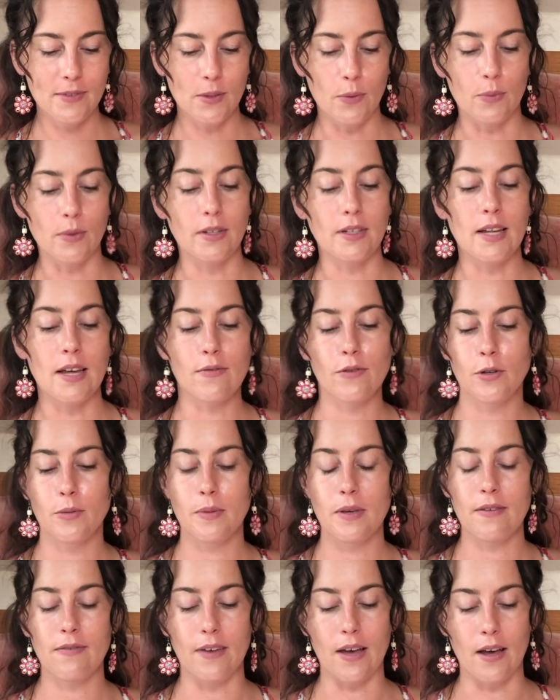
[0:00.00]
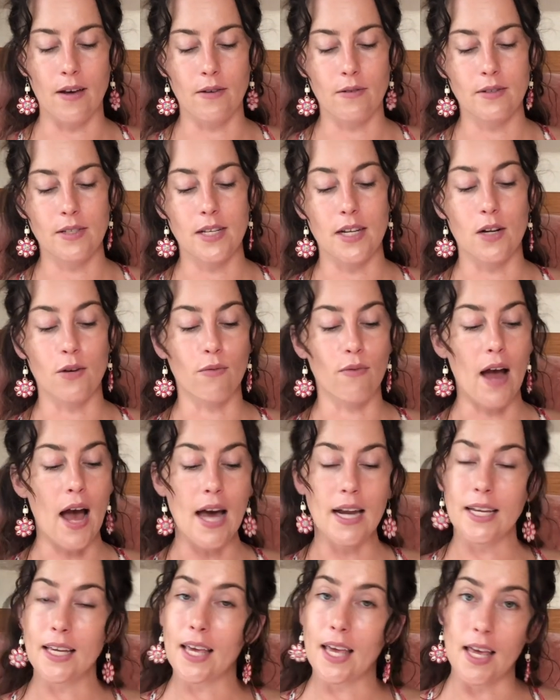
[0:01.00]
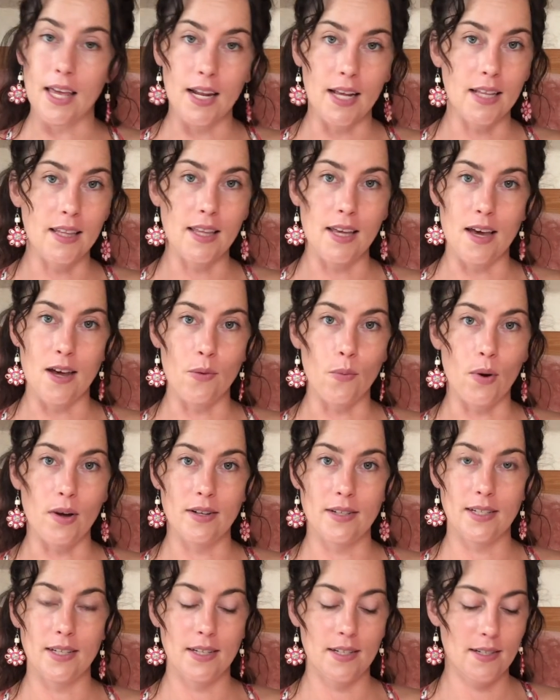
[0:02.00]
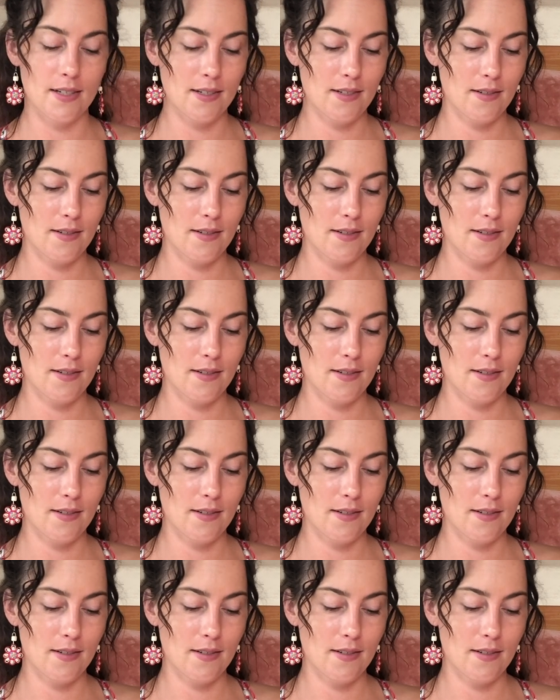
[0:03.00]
will never be found in eradicating the unwanted,